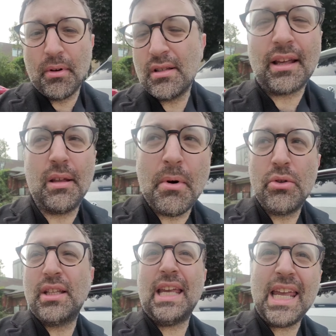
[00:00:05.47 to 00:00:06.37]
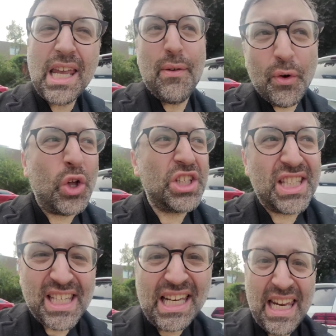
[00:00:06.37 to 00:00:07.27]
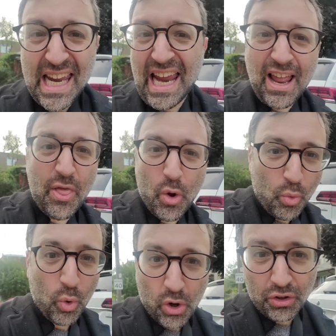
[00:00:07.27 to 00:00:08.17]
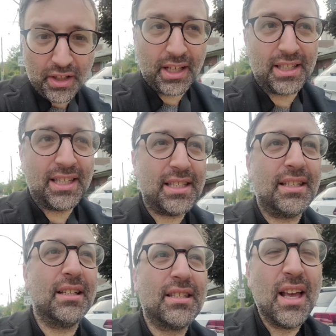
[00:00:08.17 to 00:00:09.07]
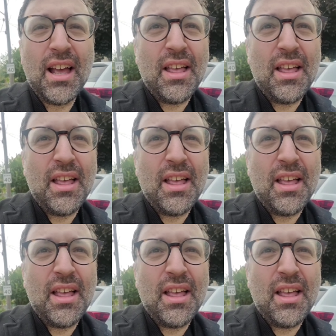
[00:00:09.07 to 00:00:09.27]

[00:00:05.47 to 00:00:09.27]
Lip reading: It is like the most evil city in the world in existence.